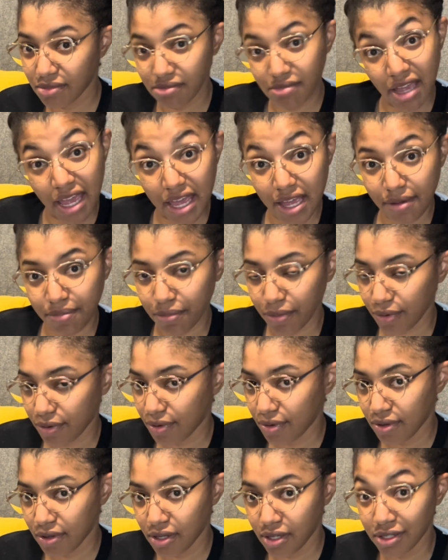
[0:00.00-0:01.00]
April,
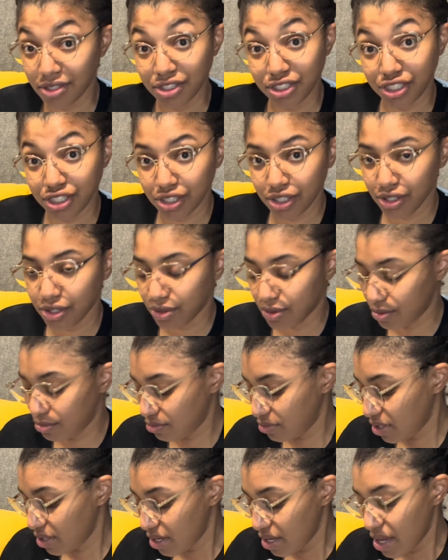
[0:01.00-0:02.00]
June,
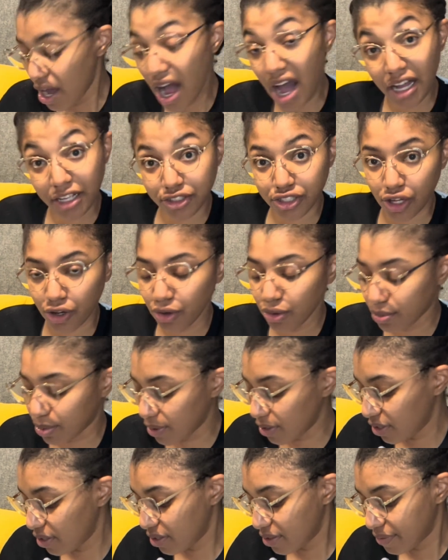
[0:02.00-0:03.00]

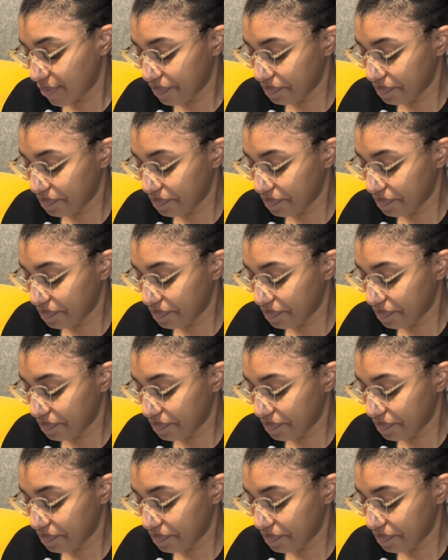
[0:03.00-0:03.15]
October.